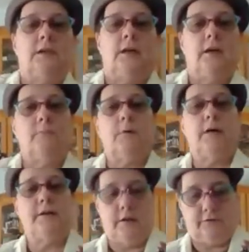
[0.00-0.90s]
And
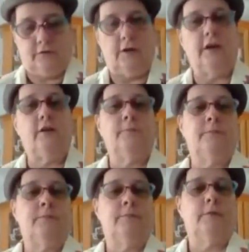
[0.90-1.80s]
my next
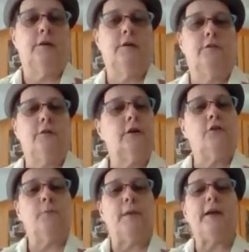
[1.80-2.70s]
item is
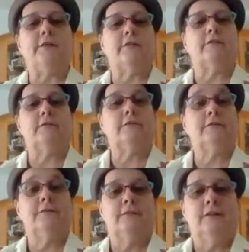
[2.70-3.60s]
another plate.
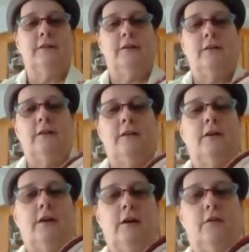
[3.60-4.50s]

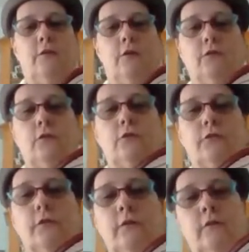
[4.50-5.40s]
Oh. This is
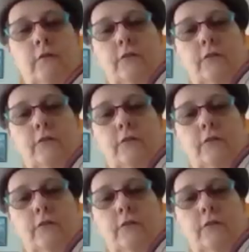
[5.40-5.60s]
oh.